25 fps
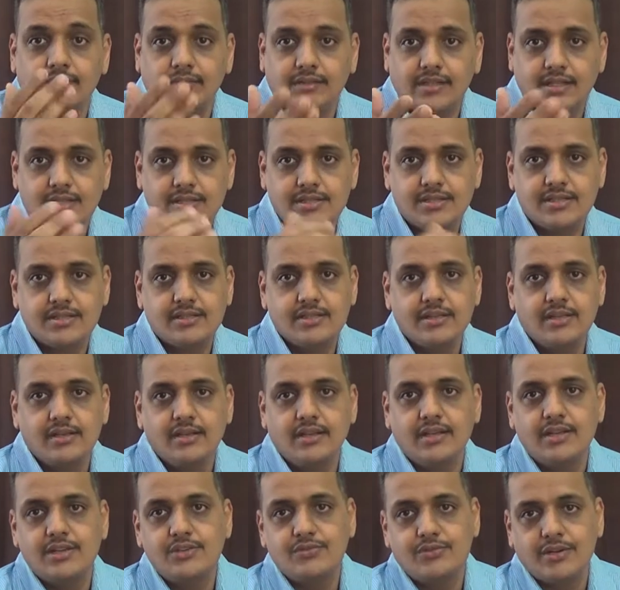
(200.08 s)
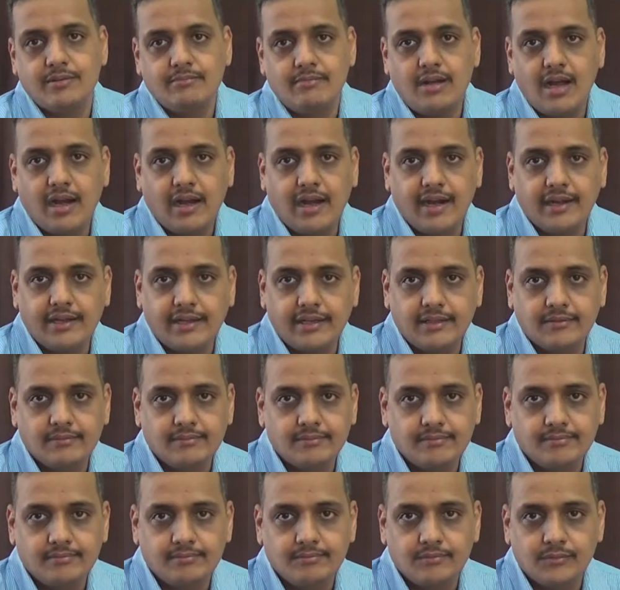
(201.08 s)
This is remarketing.
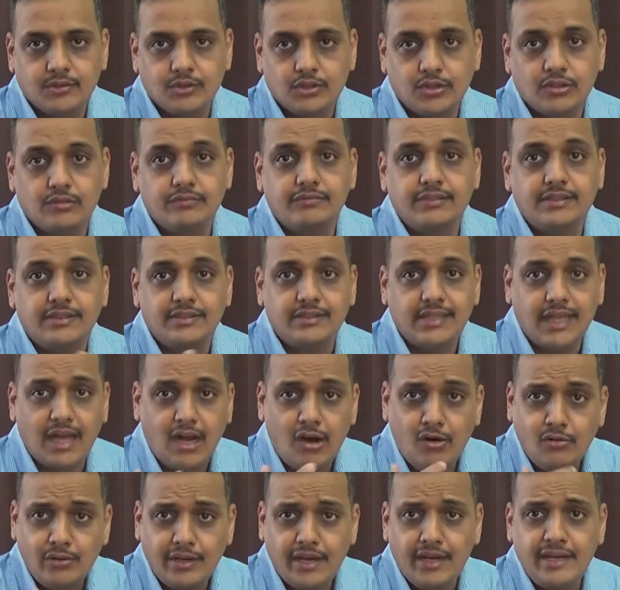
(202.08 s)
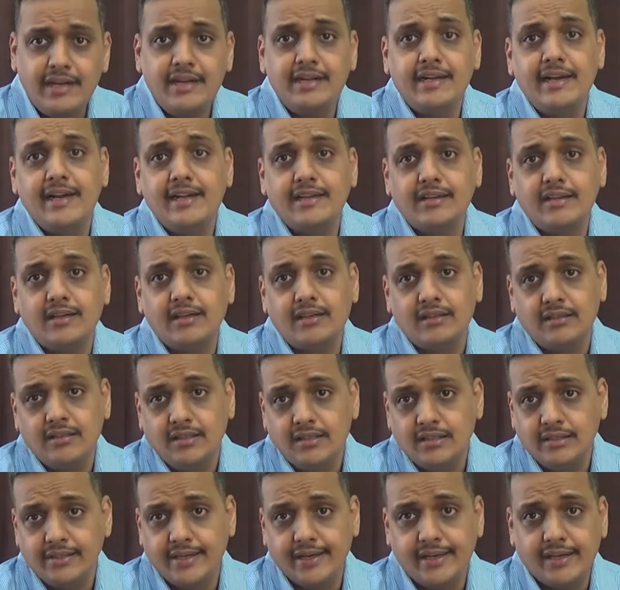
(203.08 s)
So without any data
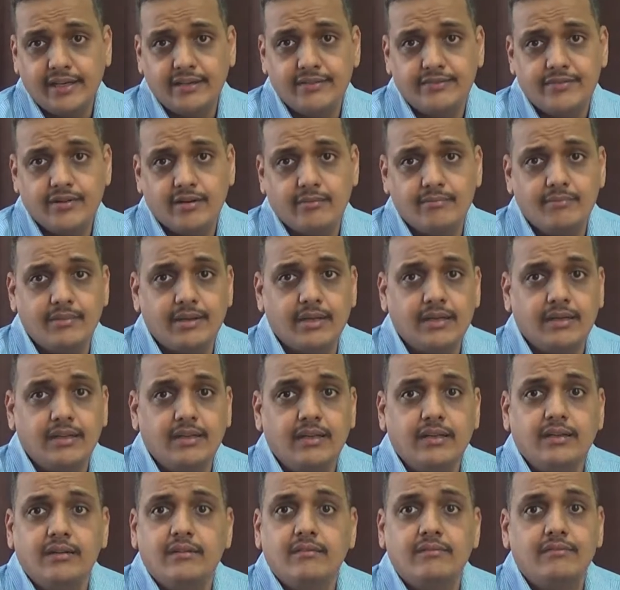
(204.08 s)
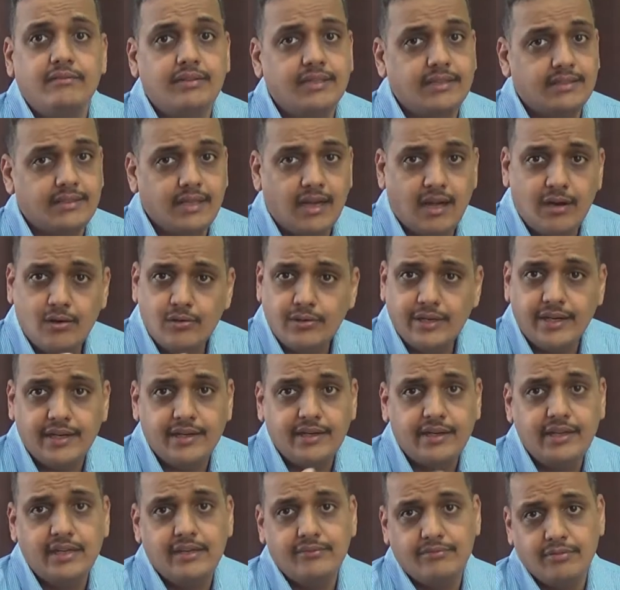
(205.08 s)
taken from me, without
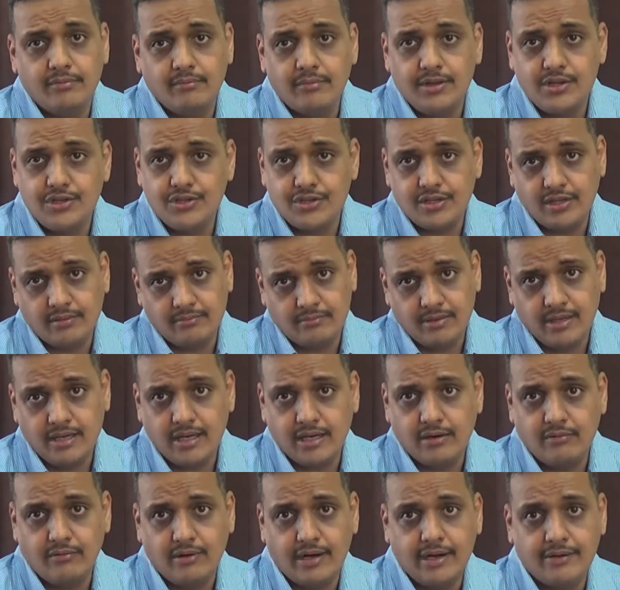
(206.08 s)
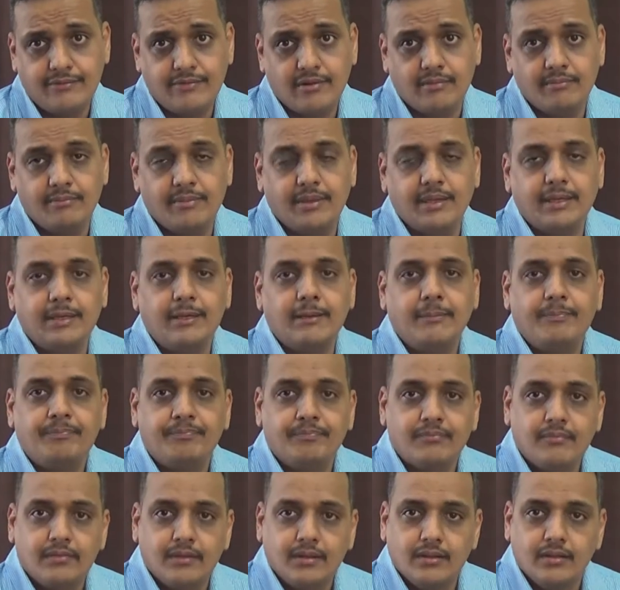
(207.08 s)
any information being acquired from me,
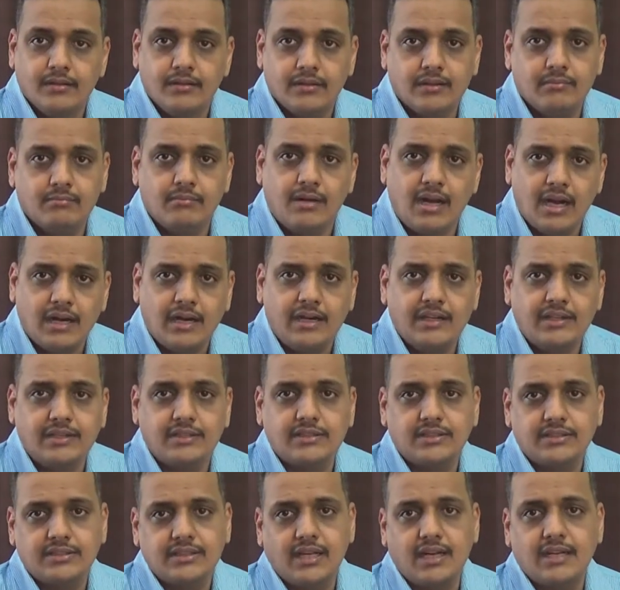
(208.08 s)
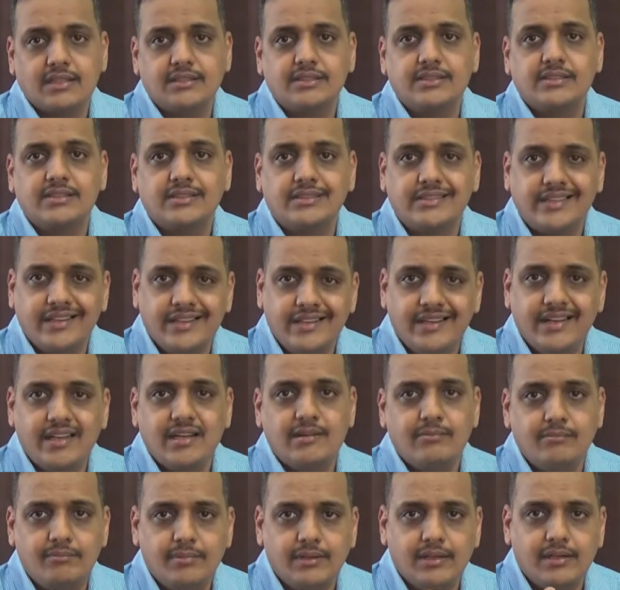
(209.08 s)
the marketers are still
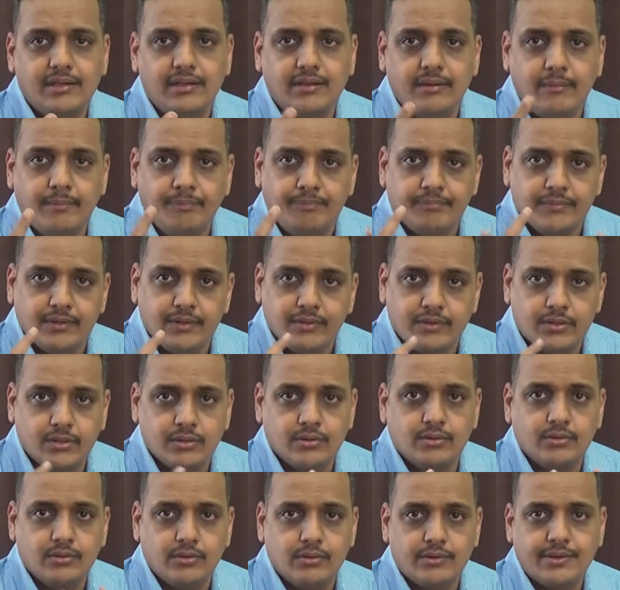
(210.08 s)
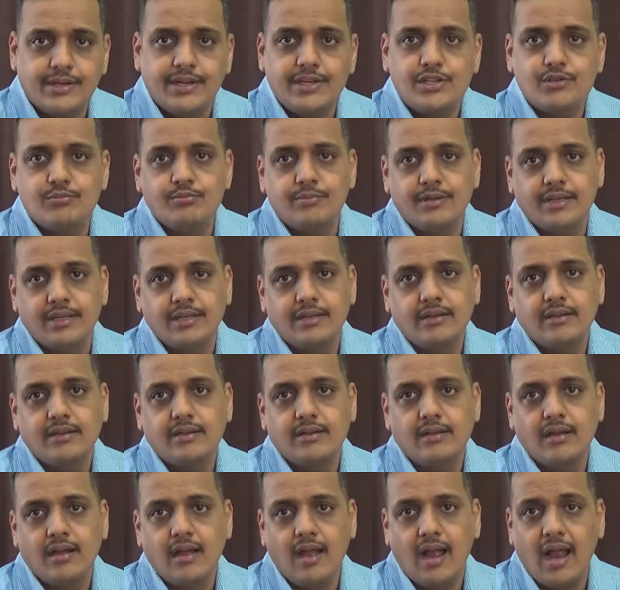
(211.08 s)
able to reach me
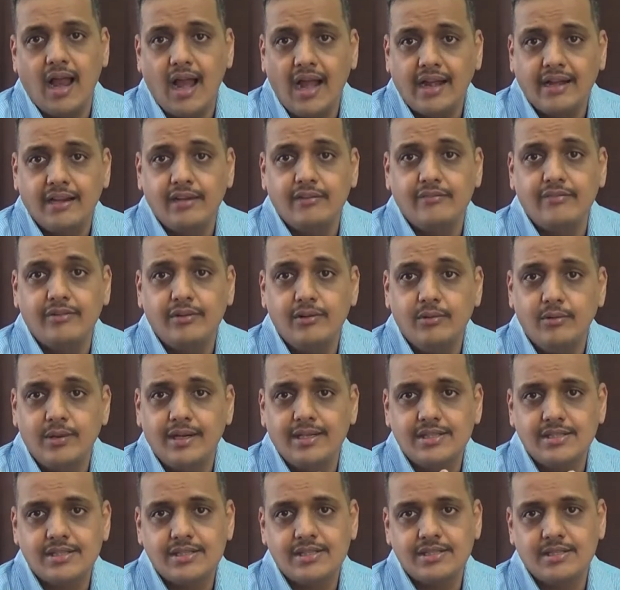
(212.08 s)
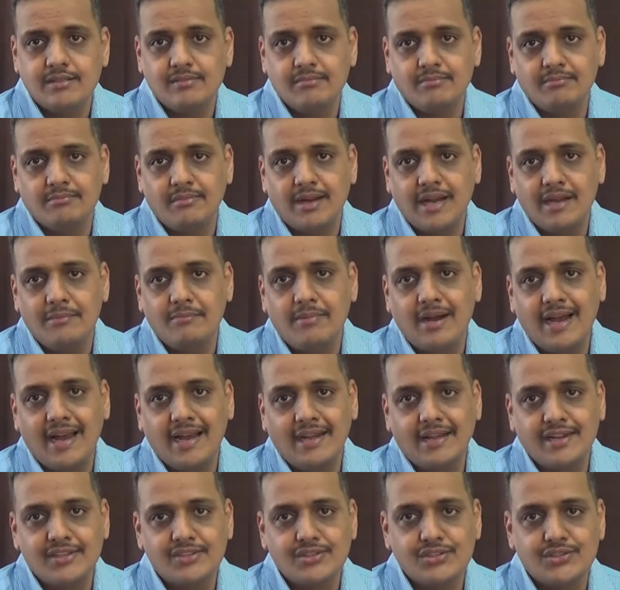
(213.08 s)
and influence my
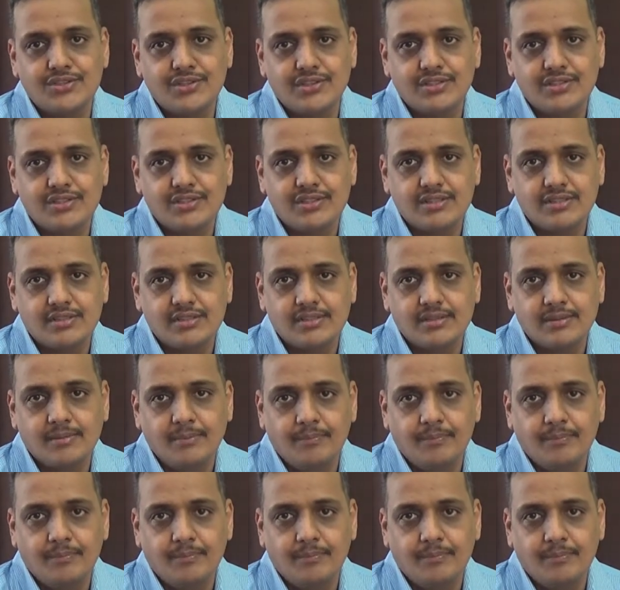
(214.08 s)
buying decisions.